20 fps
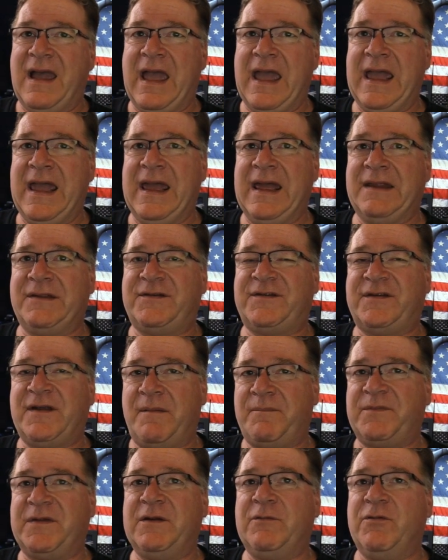and
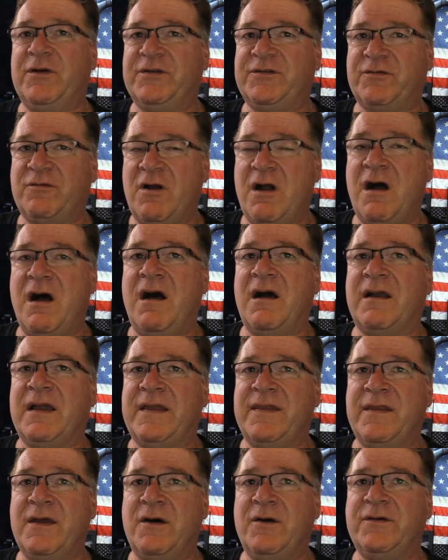something was
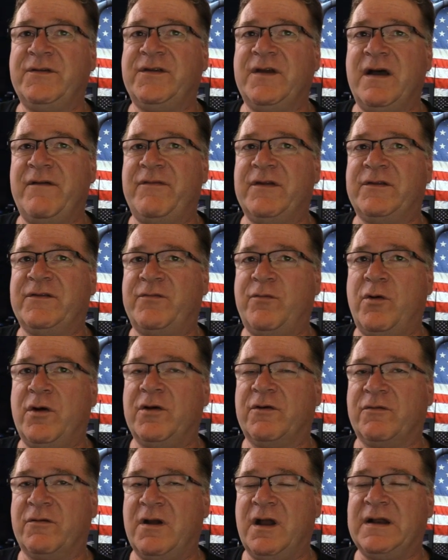wrong and those ovens
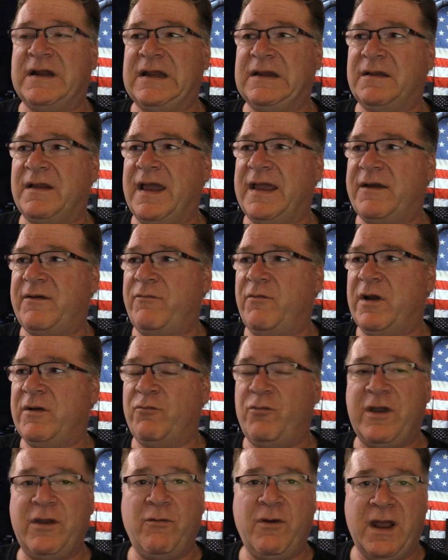weren't running, like
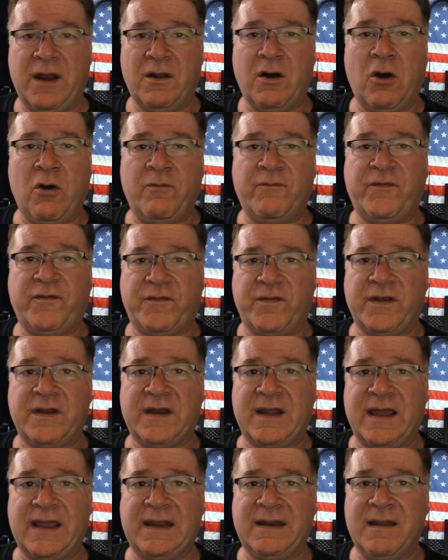when we went home for the
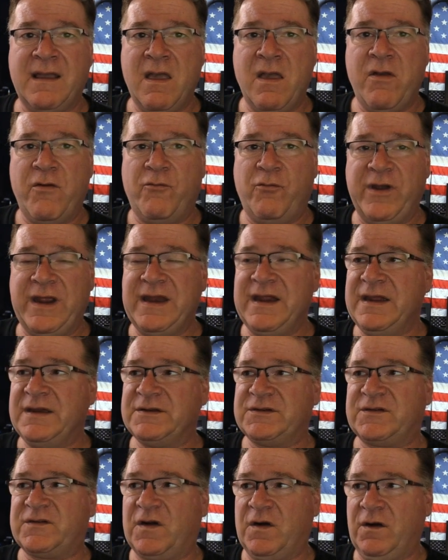night, we
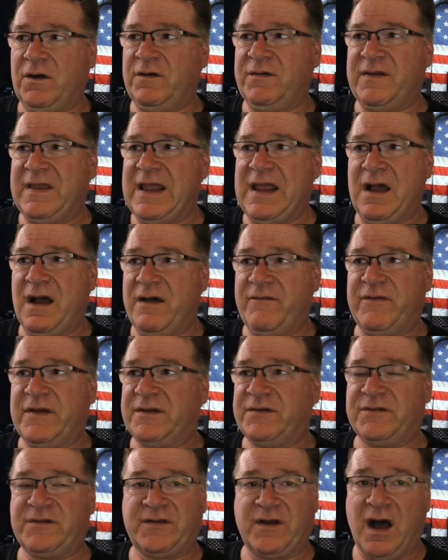didn't turn the
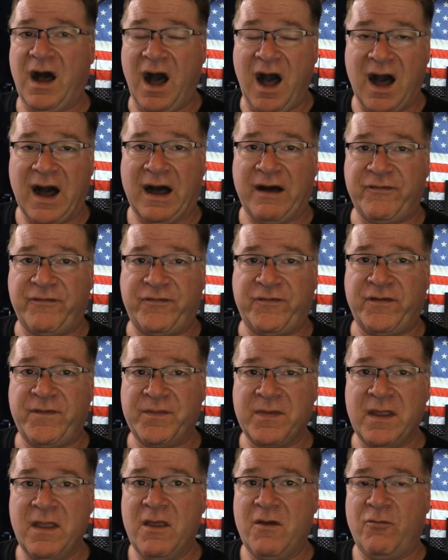ovens
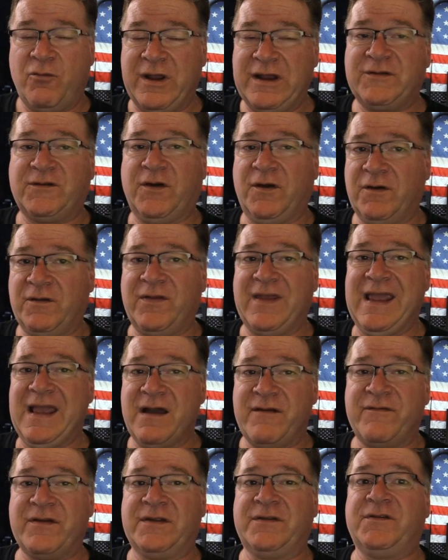off. We turned
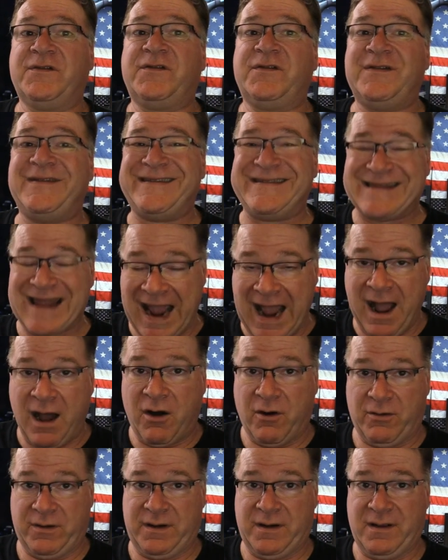the ovens
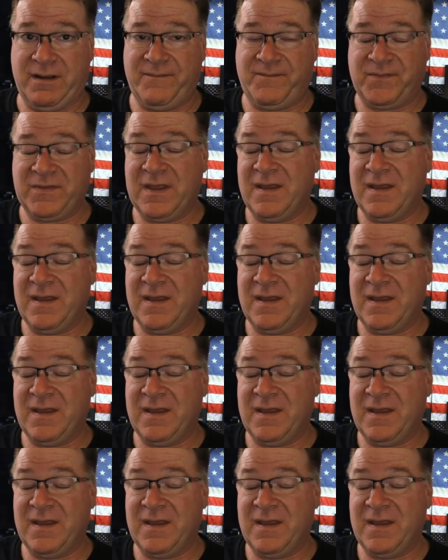down.